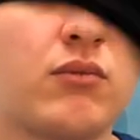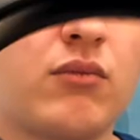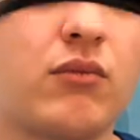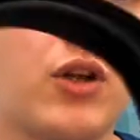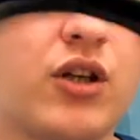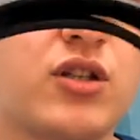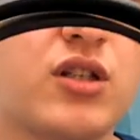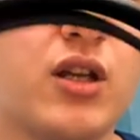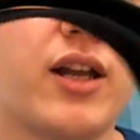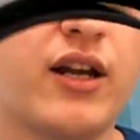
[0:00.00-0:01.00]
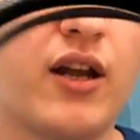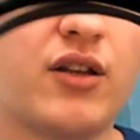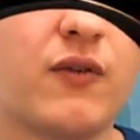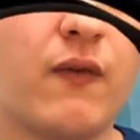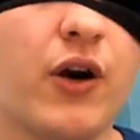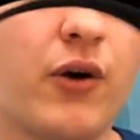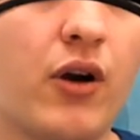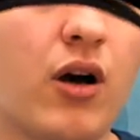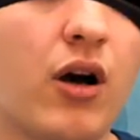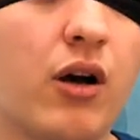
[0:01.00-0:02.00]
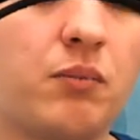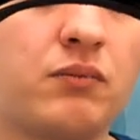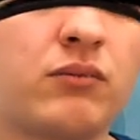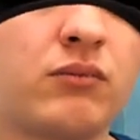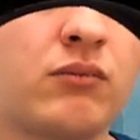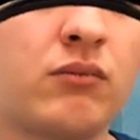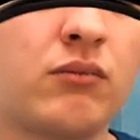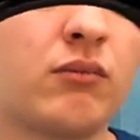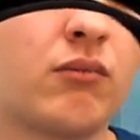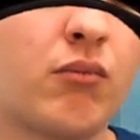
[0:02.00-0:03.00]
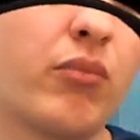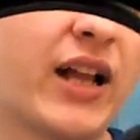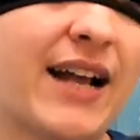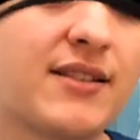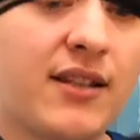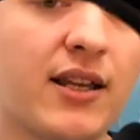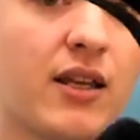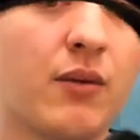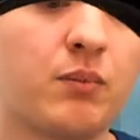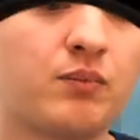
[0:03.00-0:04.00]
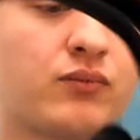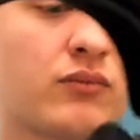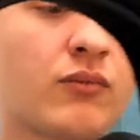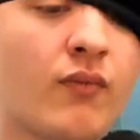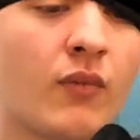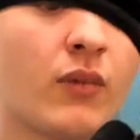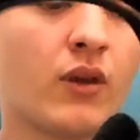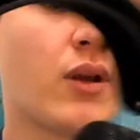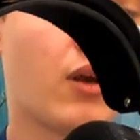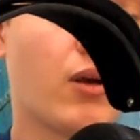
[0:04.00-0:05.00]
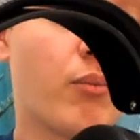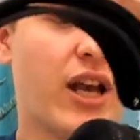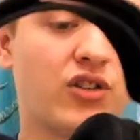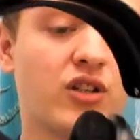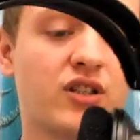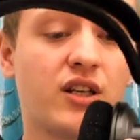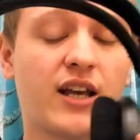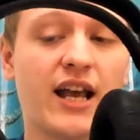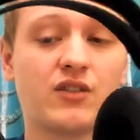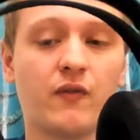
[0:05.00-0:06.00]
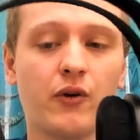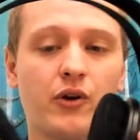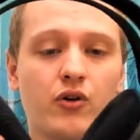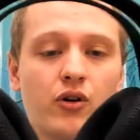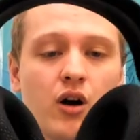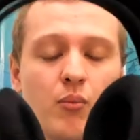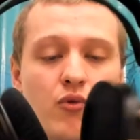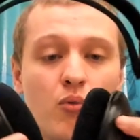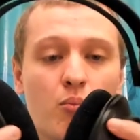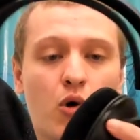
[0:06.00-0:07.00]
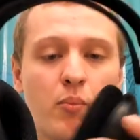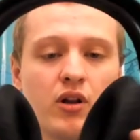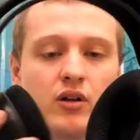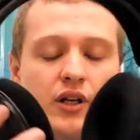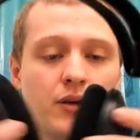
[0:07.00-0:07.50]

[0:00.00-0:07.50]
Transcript: you can see that it's very plasticky. But as you can see, it has very good mobility.